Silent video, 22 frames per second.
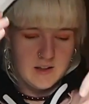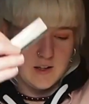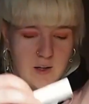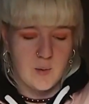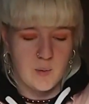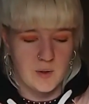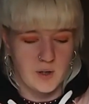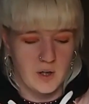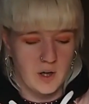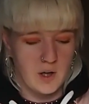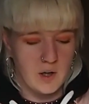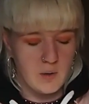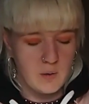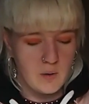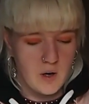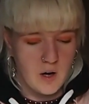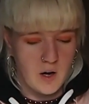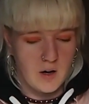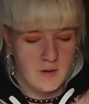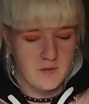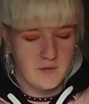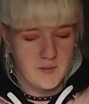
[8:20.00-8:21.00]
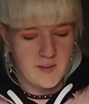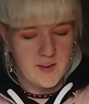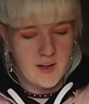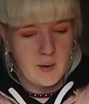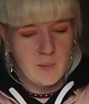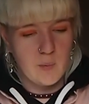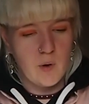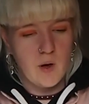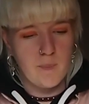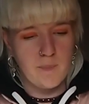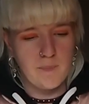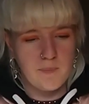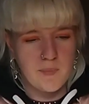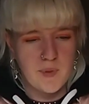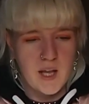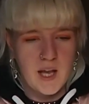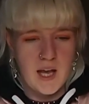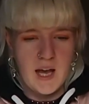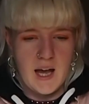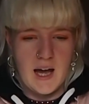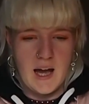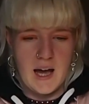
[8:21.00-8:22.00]
There we go, half on that one
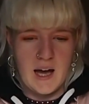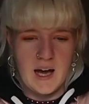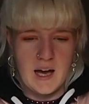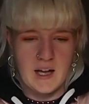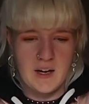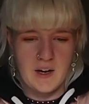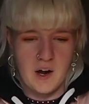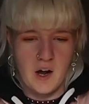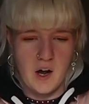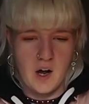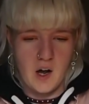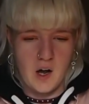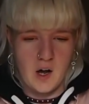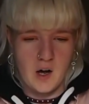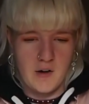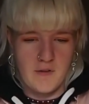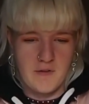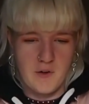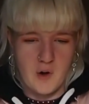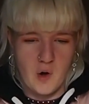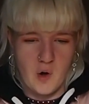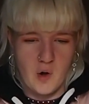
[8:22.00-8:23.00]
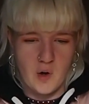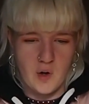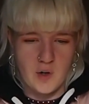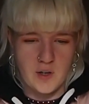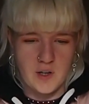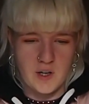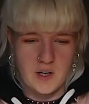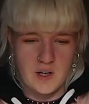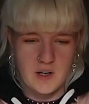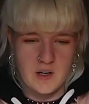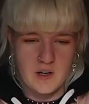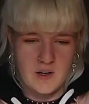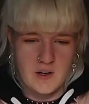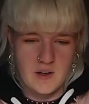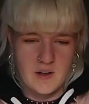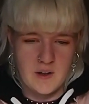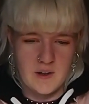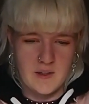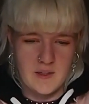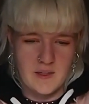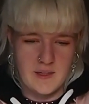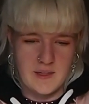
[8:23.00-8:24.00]
and half on
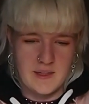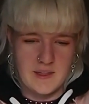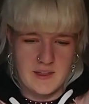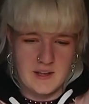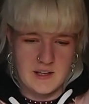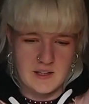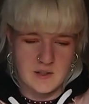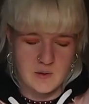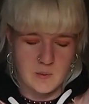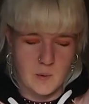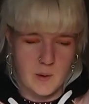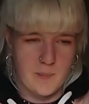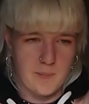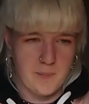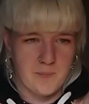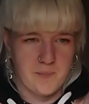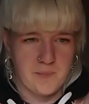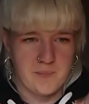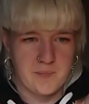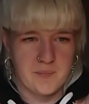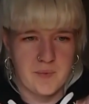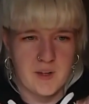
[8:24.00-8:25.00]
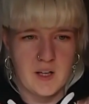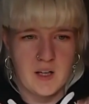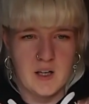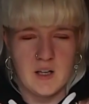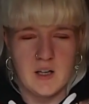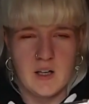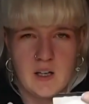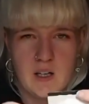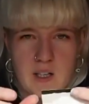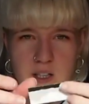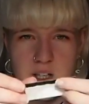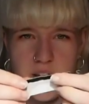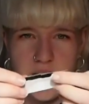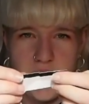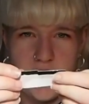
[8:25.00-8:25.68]
this one. Another